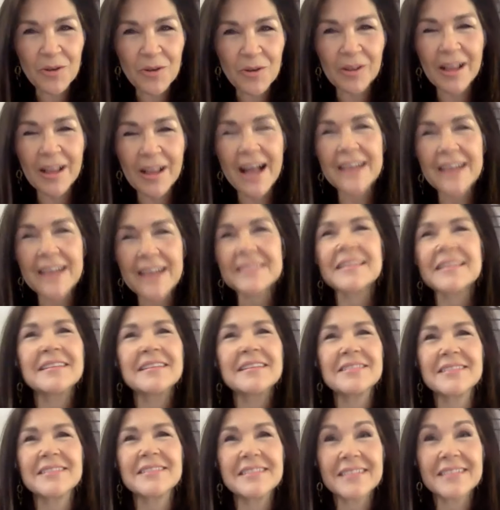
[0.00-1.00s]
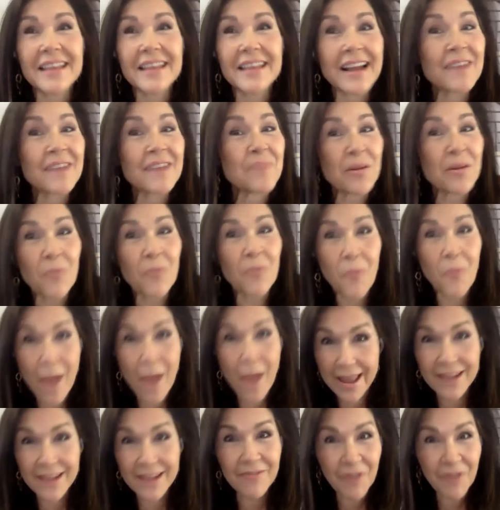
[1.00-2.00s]
your class? And she said, I've been
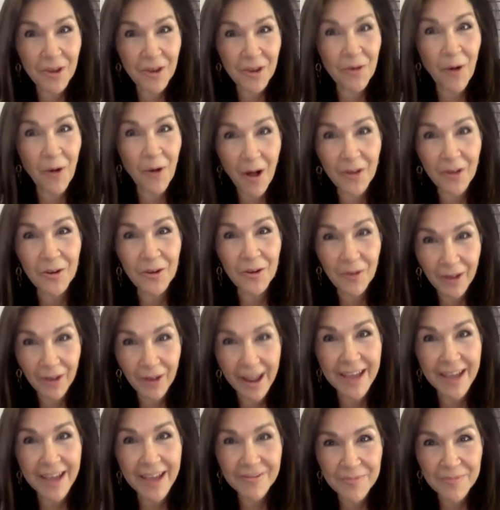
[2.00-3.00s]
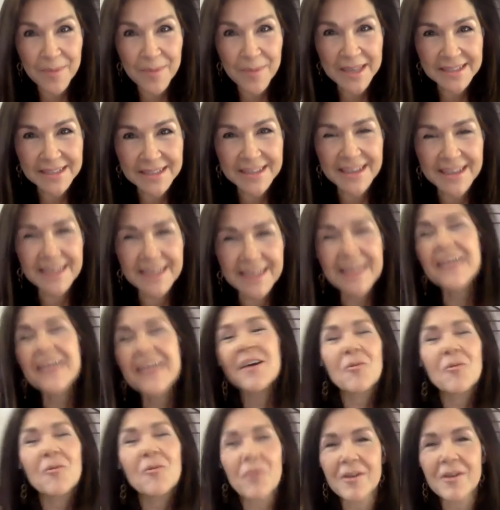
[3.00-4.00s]
waiting for you all your life, Missy,
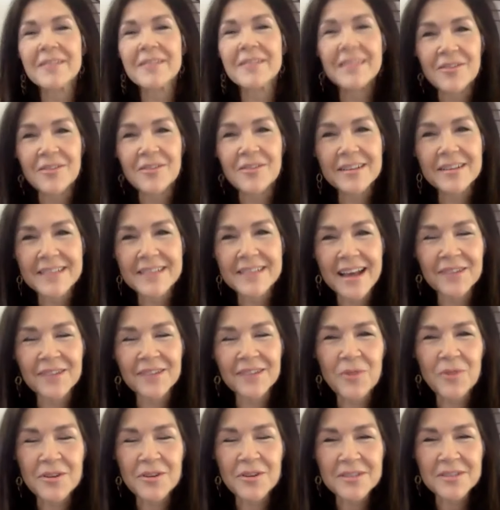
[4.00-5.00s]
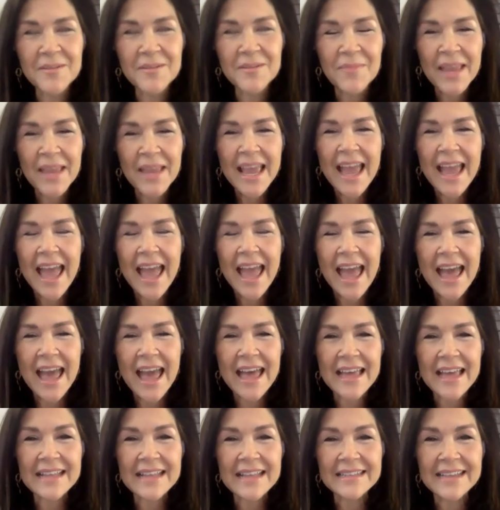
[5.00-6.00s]
were her exact words.
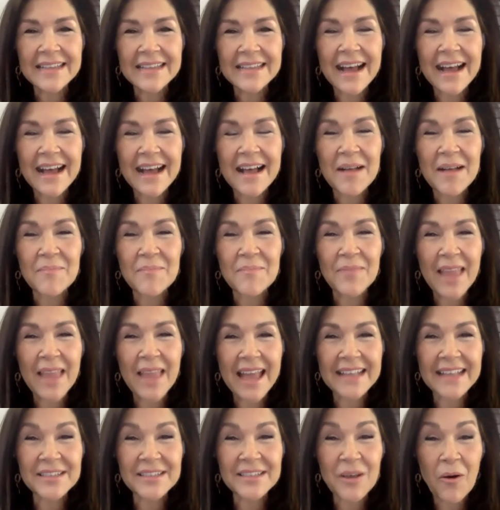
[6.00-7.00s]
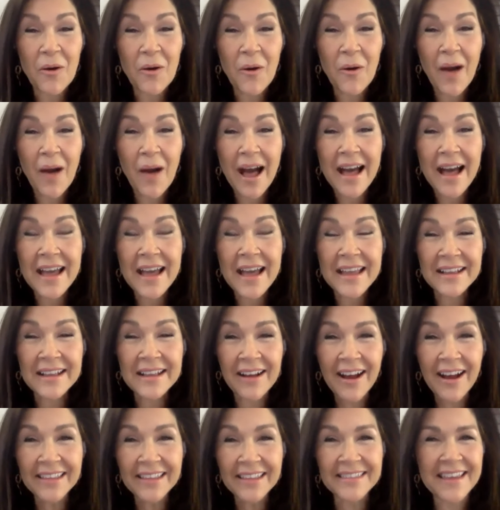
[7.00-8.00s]
And, um, and so I
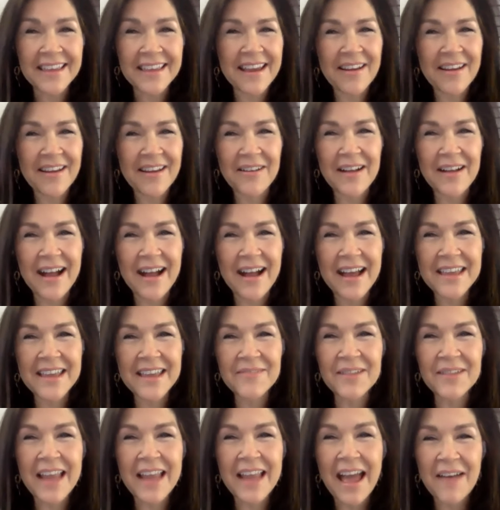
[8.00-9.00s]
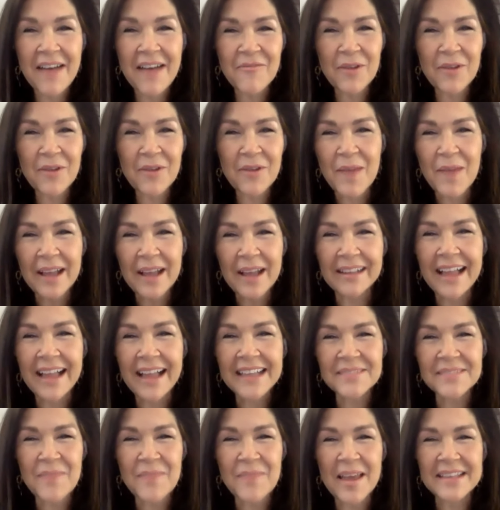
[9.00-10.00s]
got there. I even have one of my
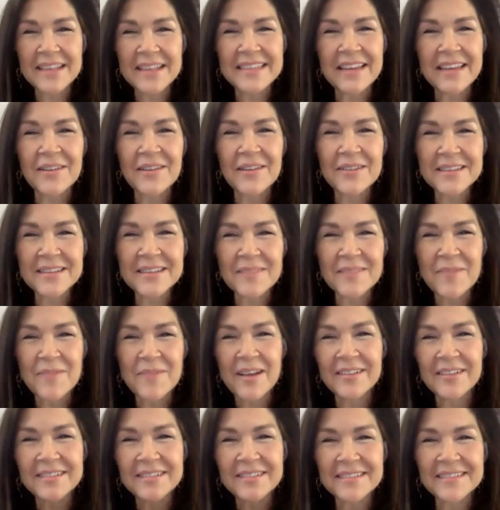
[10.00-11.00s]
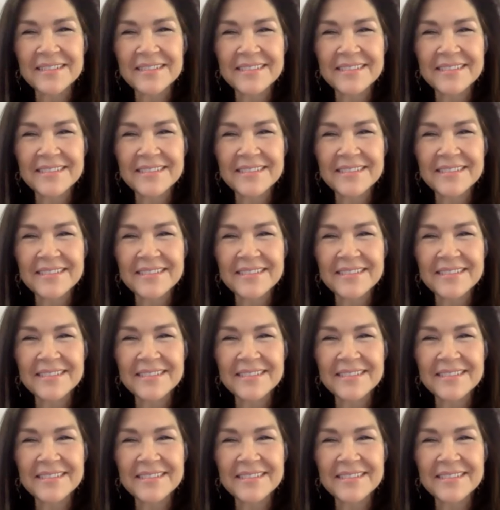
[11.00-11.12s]
classmates here, Isabel,